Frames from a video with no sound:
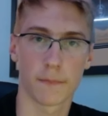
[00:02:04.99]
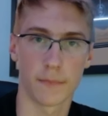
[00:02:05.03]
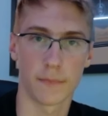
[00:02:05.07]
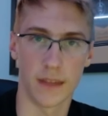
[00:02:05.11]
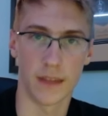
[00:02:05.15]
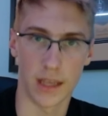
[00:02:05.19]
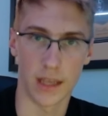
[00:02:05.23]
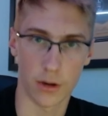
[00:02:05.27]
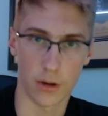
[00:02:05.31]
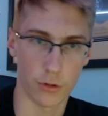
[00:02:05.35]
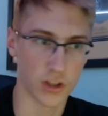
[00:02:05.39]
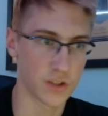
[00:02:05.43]

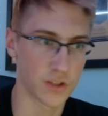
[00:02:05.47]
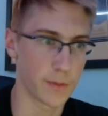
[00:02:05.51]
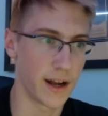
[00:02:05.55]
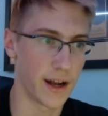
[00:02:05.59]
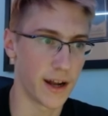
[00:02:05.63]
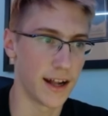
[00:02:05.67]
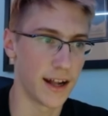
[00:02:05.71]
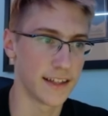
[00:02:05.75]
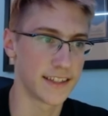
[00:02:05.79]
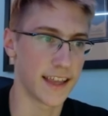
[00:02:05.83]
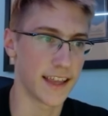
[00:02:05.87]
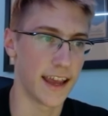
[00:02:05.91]

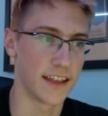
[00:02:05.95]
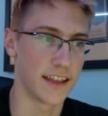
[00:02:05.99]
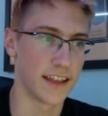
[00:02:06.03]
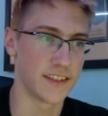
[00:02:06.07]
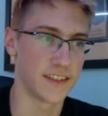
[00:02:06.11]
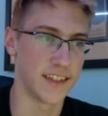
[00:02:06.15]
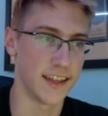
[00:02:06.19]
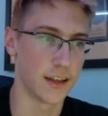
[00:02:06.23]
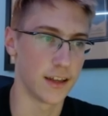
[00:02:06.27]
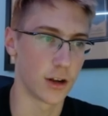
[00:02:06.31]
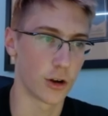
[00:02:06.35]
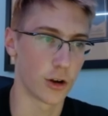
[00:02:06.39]
Getresponse as
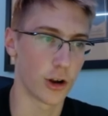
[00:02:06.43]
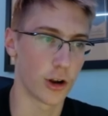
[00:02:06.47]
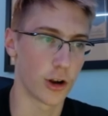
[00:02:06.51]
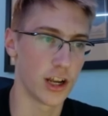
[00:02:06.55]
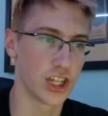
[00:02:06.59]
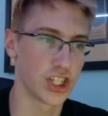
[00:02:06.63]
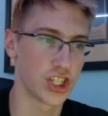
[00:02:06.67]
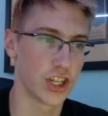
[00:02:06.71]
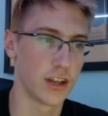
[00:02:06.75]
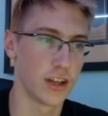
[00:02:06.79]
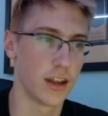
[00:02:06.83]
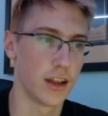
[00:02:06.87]
the
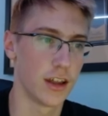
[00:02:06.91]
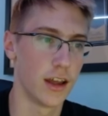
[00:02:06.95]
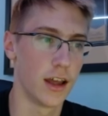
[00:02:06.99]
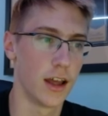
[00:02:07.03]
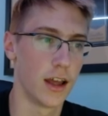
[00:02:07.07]
integration.